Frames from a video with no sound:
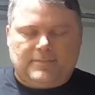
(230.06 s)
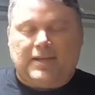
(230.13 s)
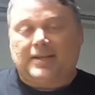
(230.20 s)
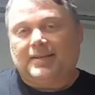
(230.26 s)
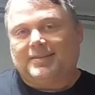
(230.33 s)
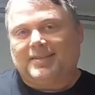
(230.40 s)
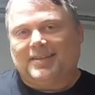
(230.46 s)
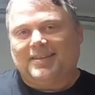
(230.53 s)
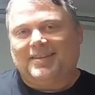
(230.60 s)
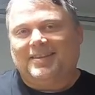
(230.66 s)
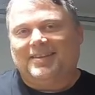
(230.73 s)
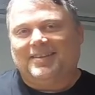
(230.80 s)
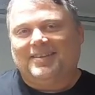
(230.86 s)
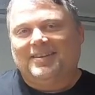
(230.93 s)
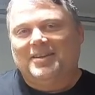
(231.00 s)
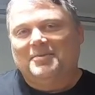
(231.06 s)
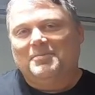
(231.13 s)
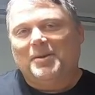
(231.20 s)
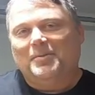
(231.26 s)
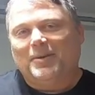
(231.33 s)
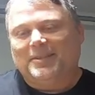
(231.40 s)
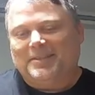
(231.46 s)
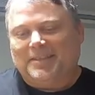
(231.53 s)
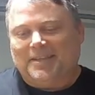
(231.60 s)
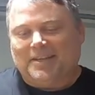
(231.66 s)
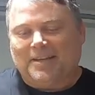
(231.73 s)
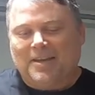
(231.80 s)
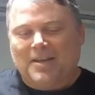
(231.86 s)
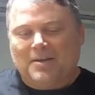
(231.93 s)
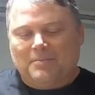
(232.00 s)
like I said, the memory
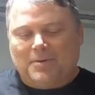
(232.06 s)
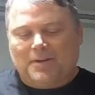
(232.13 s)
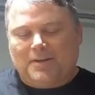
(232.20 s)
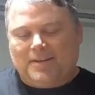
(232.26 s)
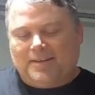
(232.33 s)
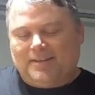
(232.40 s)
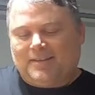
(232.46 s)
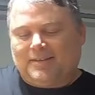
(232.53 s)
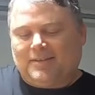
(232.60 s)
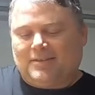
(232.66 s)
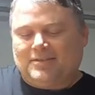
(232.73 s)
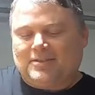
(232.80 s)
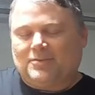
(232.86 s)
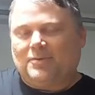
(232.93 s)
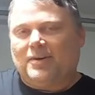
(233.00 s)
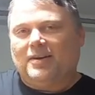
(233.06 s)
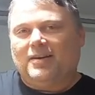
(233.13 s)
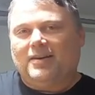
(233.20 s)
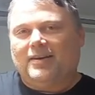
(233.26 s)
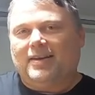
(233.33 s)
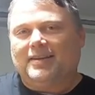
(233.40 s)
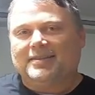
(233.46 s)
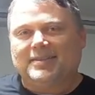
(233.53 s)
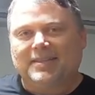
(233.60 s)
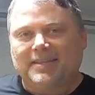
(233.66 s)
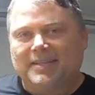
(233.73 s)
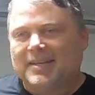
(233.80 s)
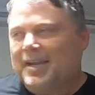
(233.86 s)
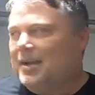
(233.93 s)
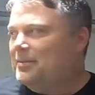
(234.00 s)
stick, put it in the little square
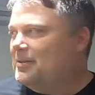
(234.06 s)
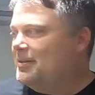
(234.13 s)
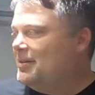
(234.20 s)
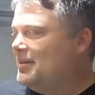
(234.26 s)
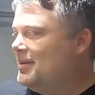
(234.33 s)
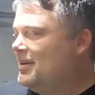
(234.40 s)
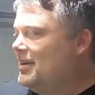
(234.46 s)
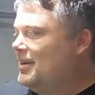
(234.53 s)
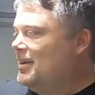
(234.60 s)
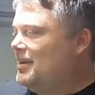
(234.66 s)
SD adapter,